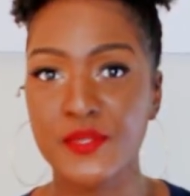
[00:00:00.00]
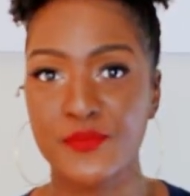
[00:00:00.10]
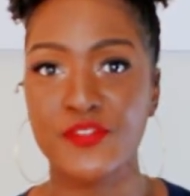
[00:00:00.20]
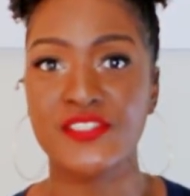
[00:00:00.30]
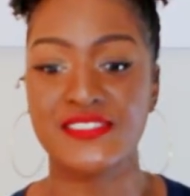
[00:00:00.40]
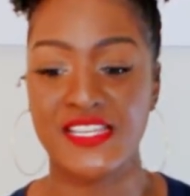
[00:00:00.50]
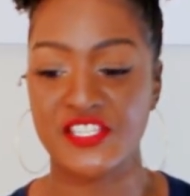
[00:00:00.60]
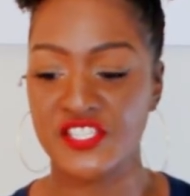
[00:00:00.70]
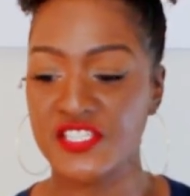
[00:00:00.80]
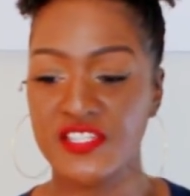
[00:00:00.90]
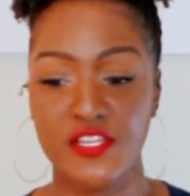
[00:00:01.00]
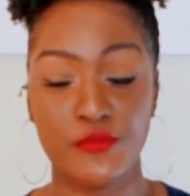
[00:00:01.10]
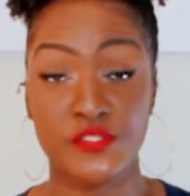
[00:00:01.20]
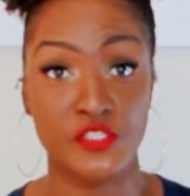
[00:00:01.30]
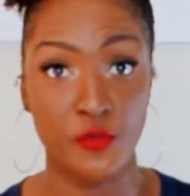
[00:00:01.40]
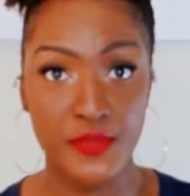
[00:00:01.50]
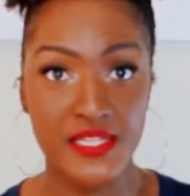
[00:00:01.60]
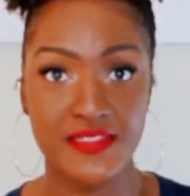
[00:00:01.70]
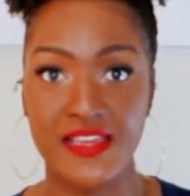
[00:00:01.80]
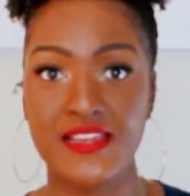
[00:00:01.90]
in the beauty section. There were so
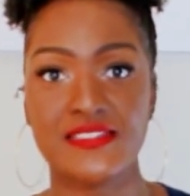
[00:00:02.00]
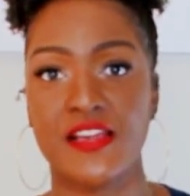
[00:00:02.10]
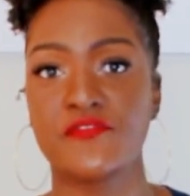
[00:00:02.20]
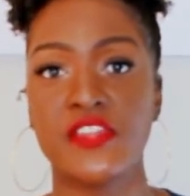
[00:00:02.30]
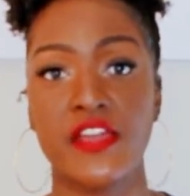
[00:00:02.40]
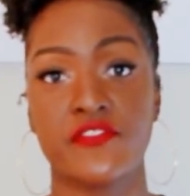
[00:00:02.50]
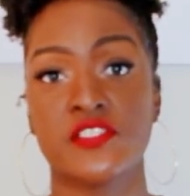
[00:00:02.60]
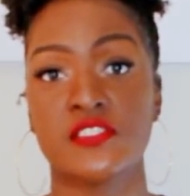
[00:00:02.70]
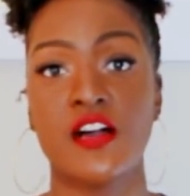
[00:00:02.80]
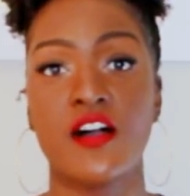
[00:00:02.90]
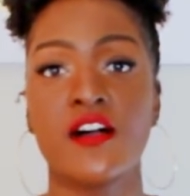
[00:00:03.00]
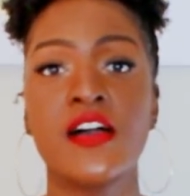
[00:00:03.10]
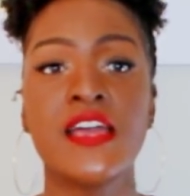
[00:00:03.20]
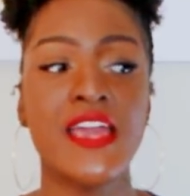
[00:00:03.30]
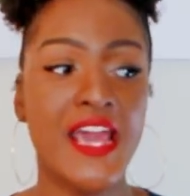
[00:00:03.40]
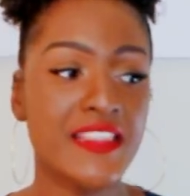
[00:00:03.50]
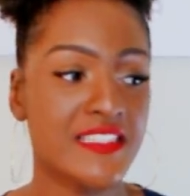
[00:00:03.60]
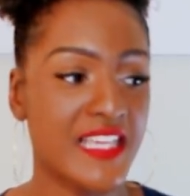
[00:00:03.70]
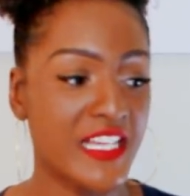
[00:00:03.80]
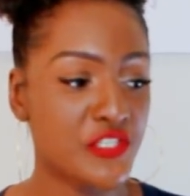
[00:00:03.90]
many things I've never saw at
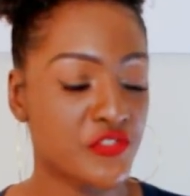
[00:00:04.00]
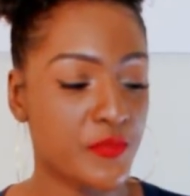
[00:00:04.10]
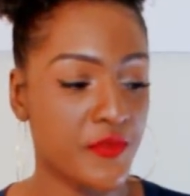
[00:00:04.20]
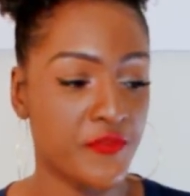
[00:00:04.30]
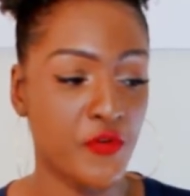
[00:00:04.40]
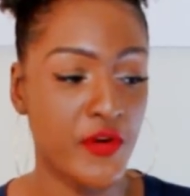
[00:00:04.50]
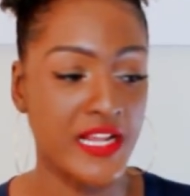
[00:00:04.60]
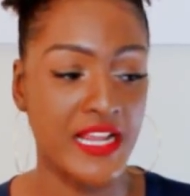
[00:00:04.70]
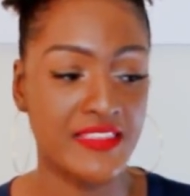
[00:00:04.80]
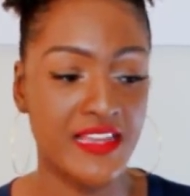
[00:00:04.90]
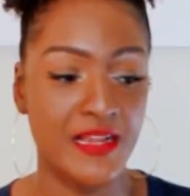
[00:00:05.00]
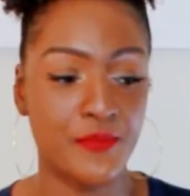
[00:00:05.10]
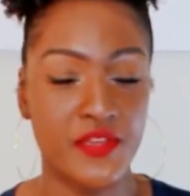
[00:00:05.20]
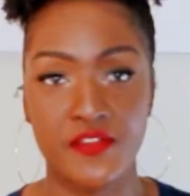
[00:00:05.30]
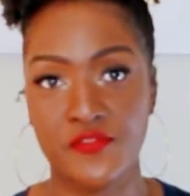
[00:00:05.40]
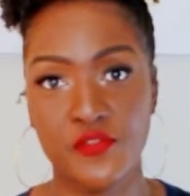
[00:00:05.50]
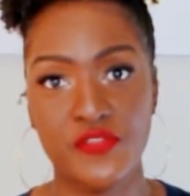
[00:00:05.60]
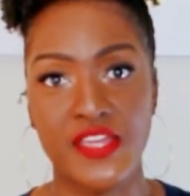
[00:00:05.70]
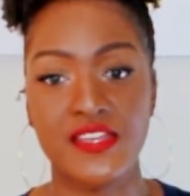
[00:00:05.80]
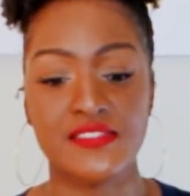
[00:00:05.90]
the Dollar Tree before, and I thought I'd pick a few
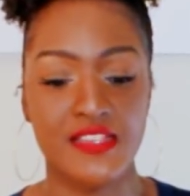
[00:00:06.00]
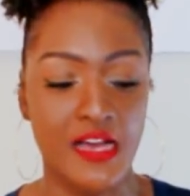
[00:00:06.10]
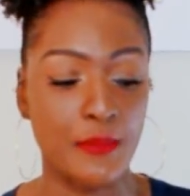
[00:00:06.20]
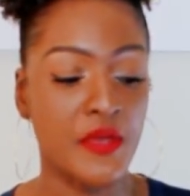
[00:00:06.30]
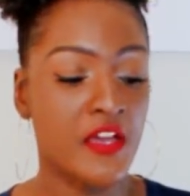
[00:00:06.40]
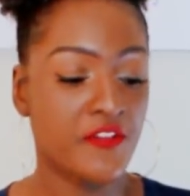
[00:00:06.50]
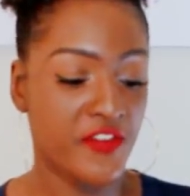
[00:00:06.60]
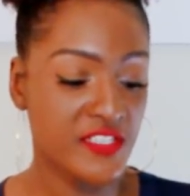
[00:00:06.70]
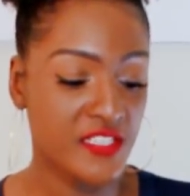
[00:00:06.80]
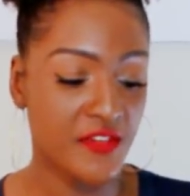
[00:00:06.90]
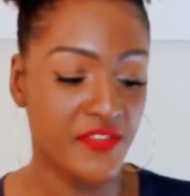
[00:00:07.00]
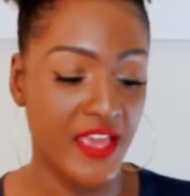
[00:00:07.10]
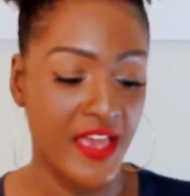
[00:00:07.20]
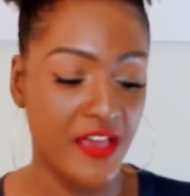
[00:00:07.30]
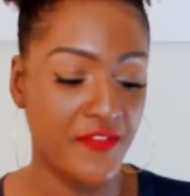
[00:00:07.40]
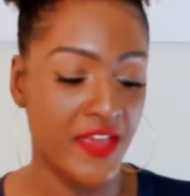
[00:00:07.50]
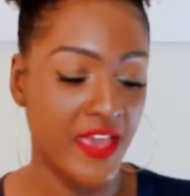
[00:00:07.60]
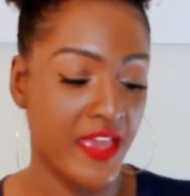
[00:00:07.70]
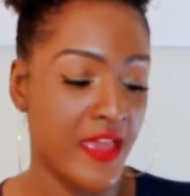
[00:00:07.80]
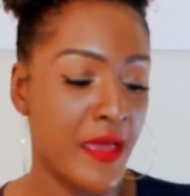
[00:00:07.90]
things up. First off, they have
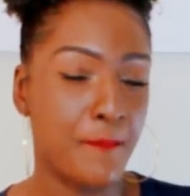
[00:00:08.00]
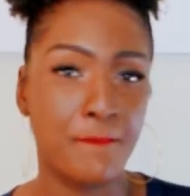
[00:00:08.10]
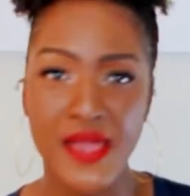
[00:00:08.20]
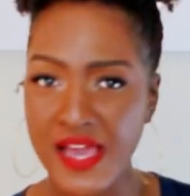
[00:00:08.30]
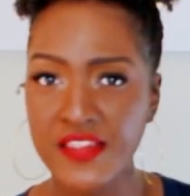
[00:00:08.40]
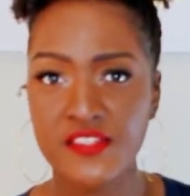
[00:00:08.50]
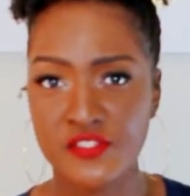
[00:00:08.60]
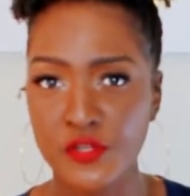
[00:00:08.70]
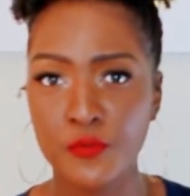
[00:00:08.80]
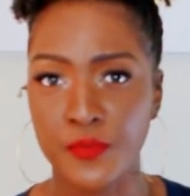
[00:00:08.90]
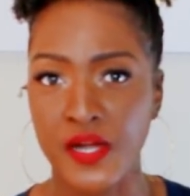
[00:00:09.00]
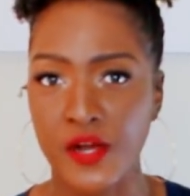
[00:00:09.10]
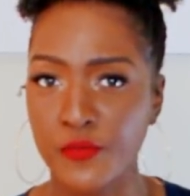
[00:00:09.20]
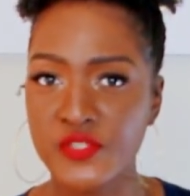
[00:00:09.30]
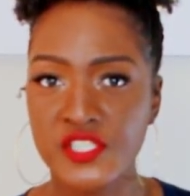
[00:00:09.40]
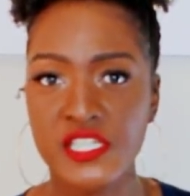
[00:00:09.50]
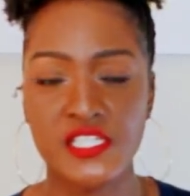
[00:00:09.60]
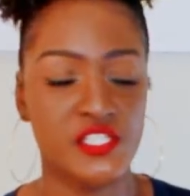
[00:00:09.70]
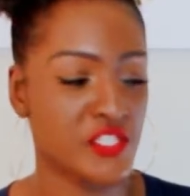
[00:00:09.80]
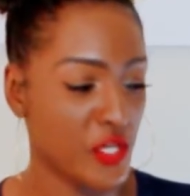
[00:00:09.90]
a bath soap bar, which
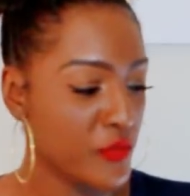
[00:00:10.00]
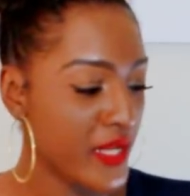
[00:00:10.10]
is so